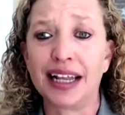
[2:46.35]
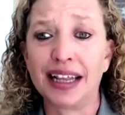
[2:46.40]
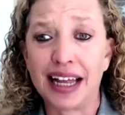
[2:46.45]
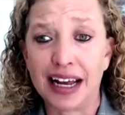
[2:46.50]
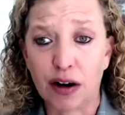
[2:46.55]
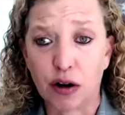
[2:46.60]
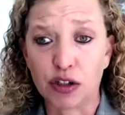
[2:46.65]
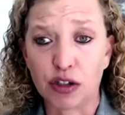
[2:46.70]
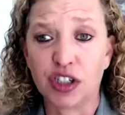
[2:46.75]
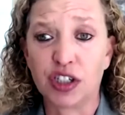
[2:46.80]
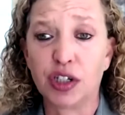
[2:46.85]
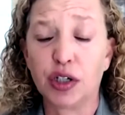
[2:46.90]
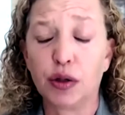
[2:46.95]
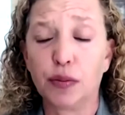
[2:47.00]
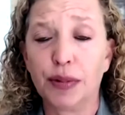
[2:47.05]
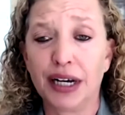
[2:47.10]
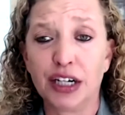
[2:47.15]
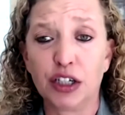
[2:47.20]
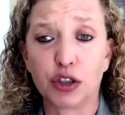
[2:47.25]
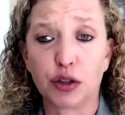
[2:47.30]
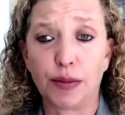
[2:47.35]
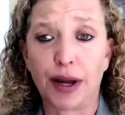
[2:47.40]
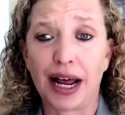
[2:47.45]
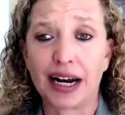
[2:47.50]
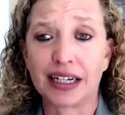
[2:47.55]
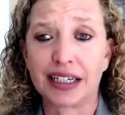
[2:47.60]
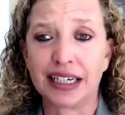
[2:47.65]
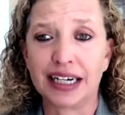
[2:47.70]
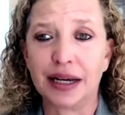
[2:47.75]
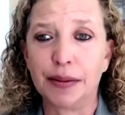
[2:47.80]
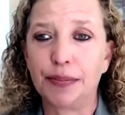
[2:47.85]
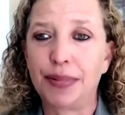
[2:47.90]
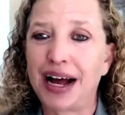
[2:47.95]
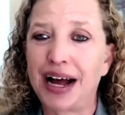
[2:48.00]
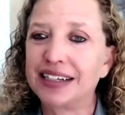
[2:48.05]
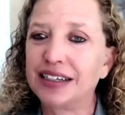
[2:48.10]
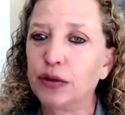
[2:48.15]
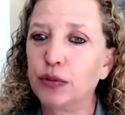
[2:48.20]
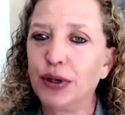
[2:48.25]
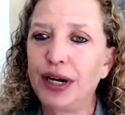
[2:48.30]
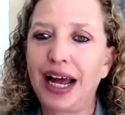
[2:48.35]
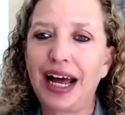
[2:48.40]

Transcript: and they are still being dramatically impacted.